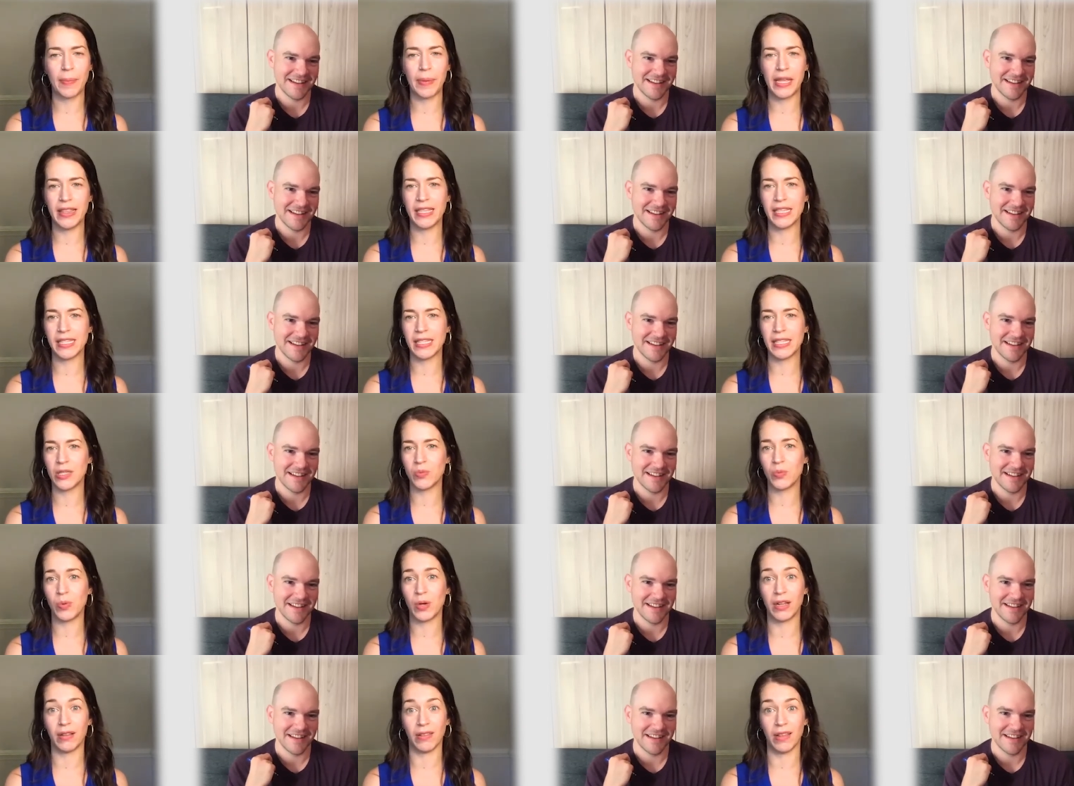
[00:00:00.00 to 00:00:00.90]
Speaker 1: and this is
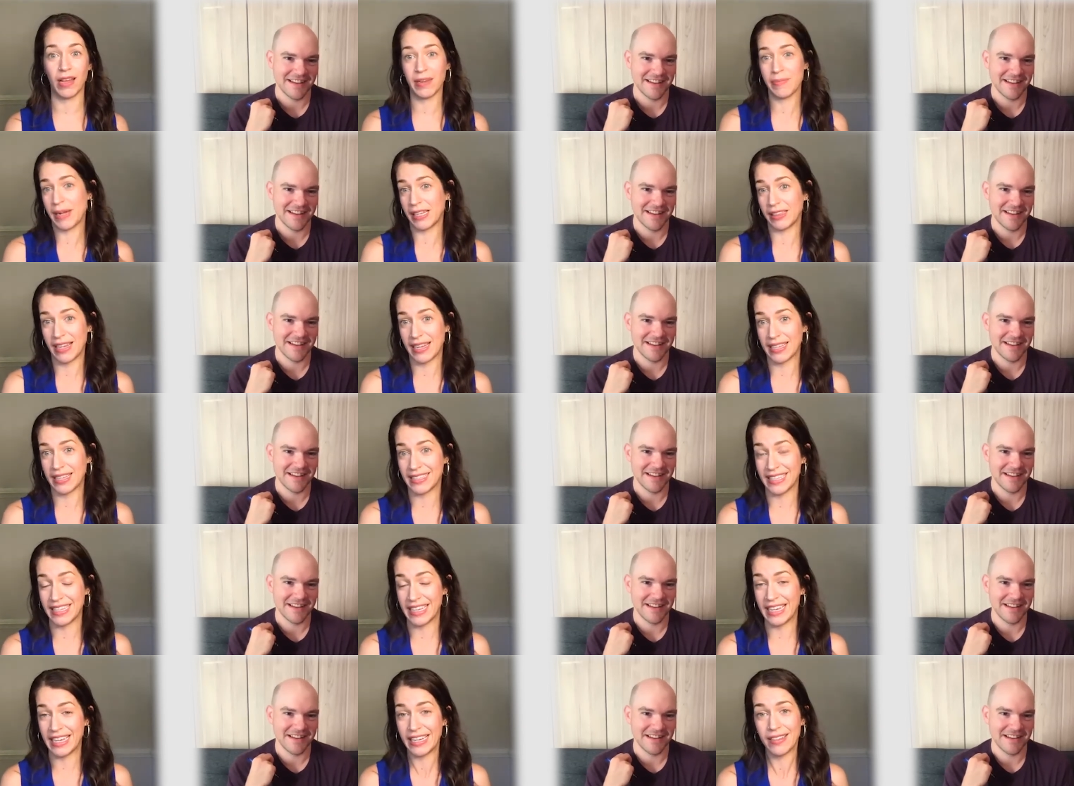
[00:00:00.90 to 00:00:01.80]
what a lot of my clients
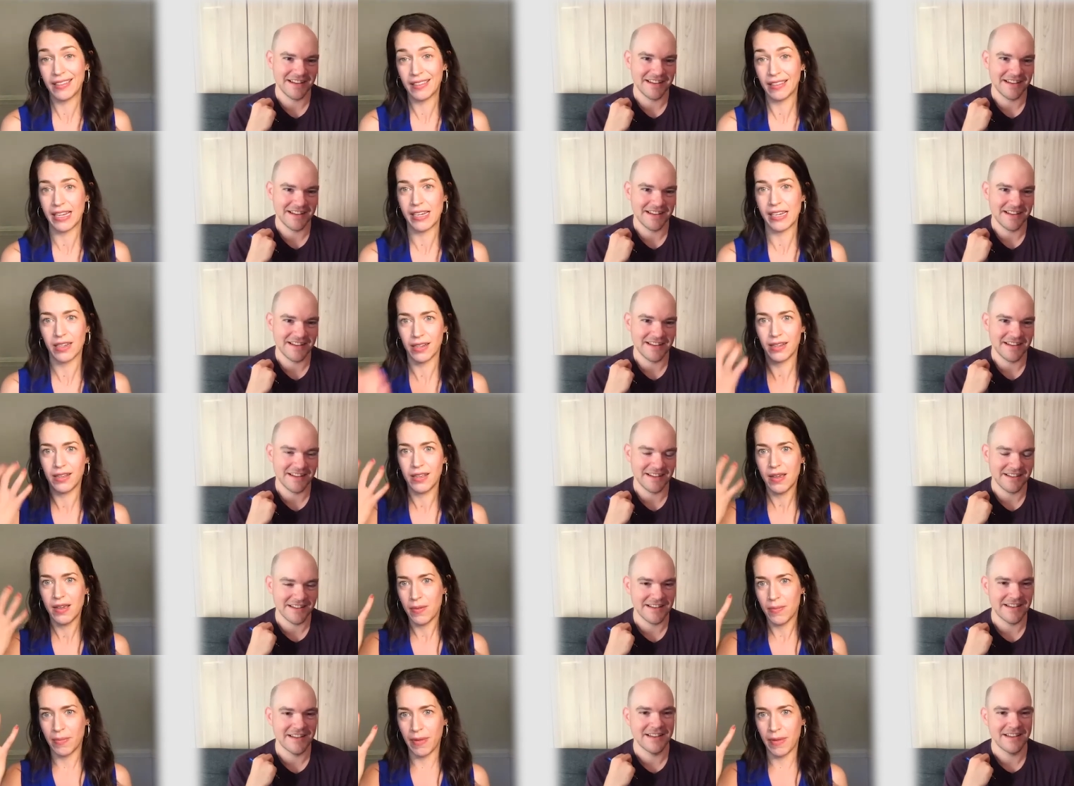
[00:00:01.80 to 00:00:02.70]
need. Like
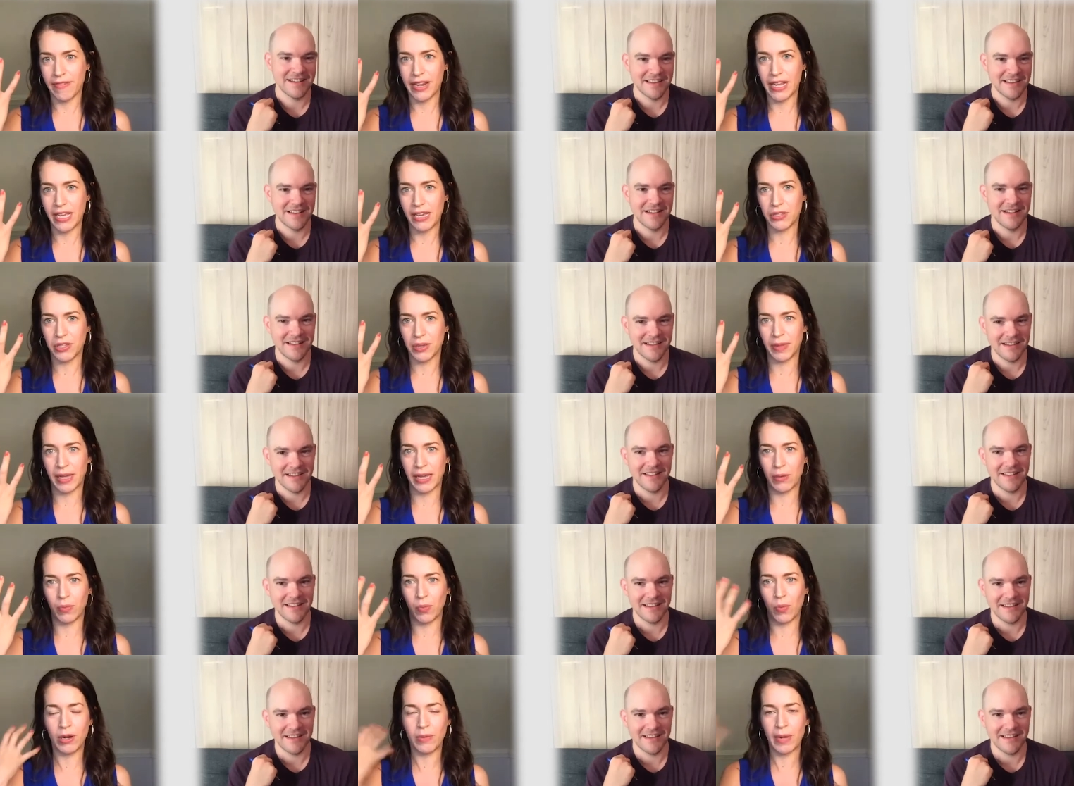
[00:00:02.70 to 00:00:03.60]
my videos, I'm like,
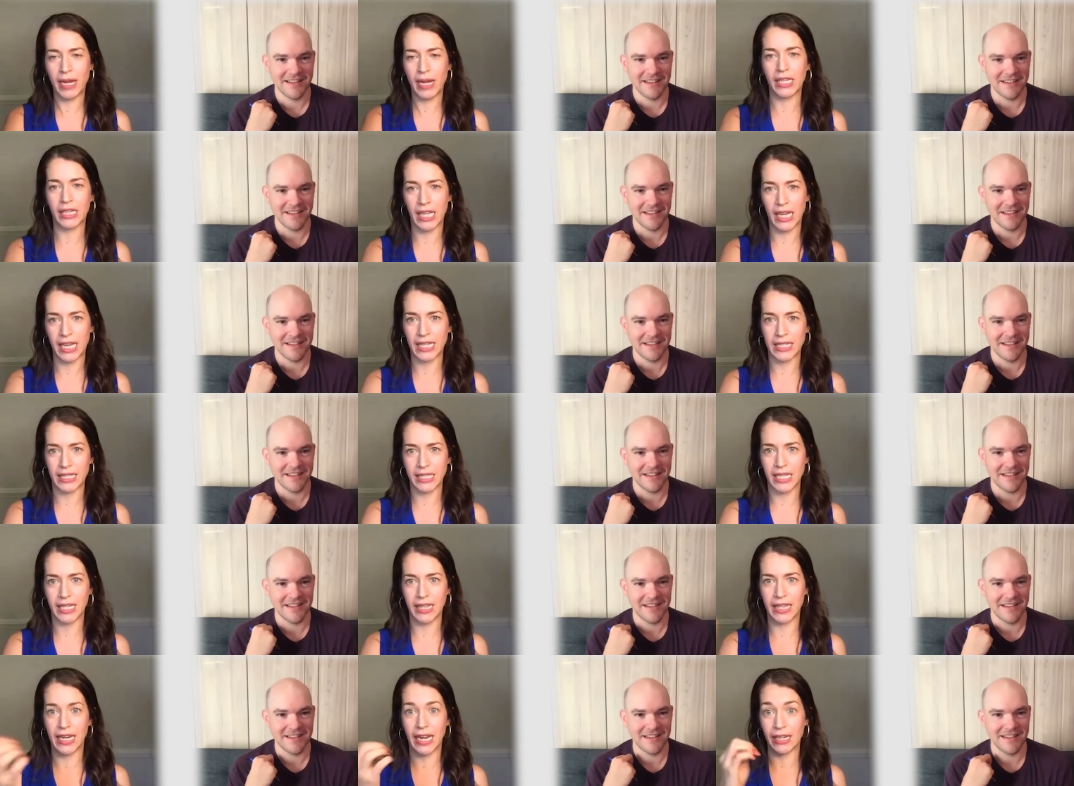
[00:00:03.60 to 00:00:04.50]
what do my clients need
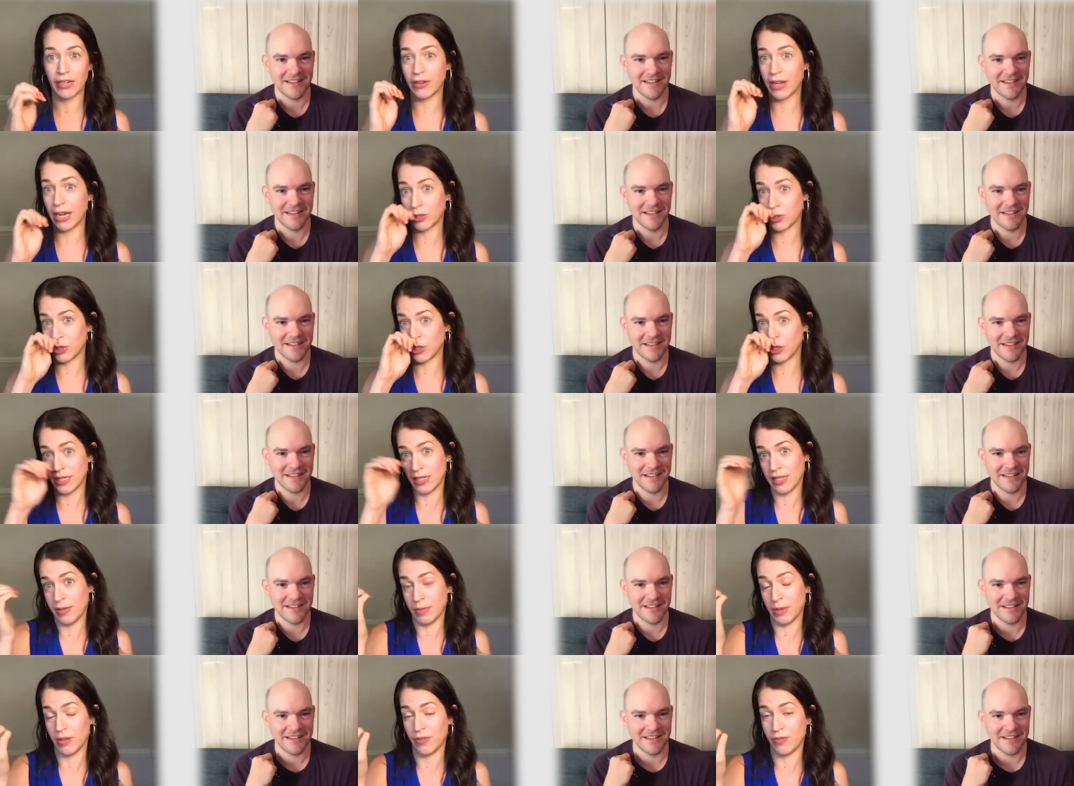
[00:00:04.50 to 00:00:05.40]
that I could actually send them
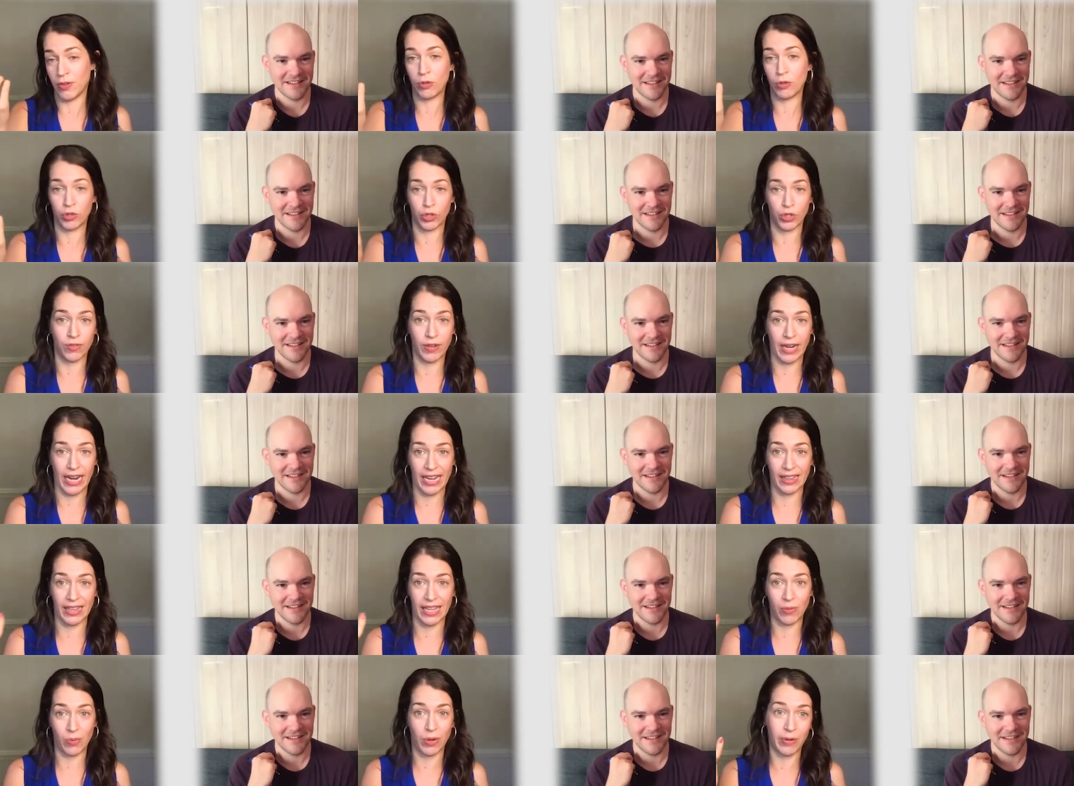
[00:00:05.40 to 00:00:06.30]
in the future? Right? Like
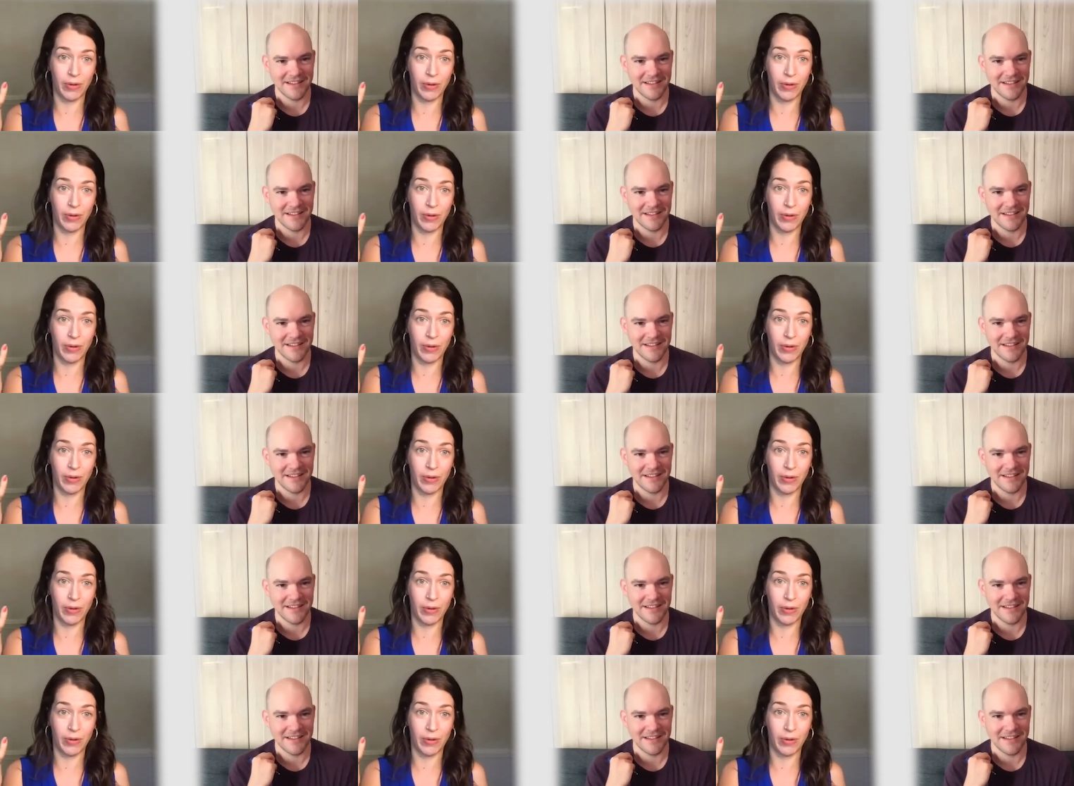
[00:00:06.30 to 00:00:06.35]
what do